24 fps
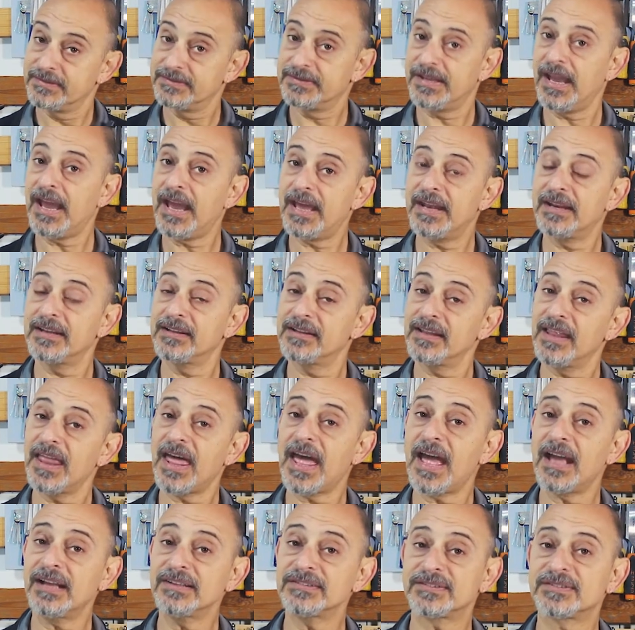ten, and
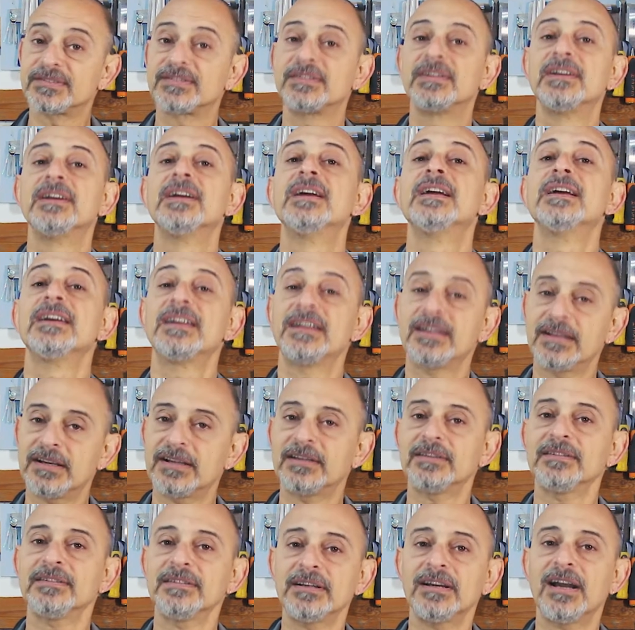last,
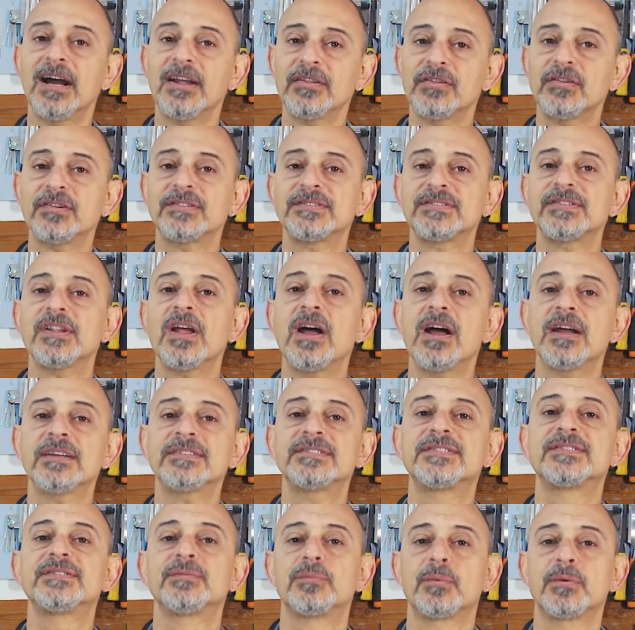cut the
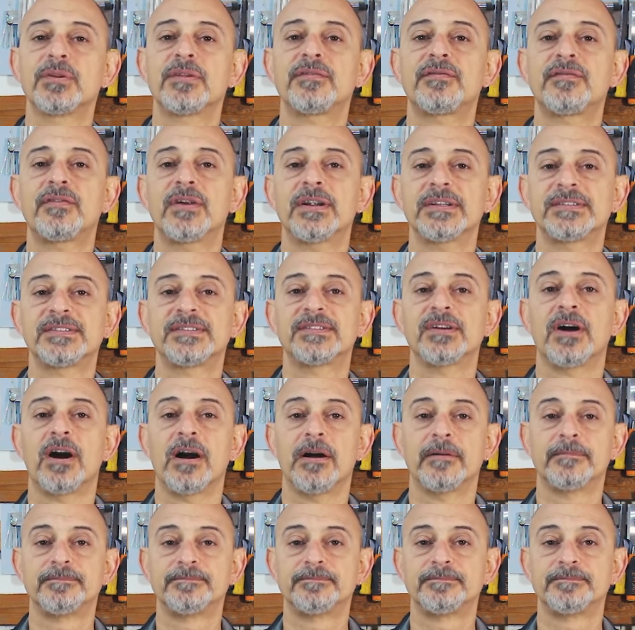slots with a fret saw.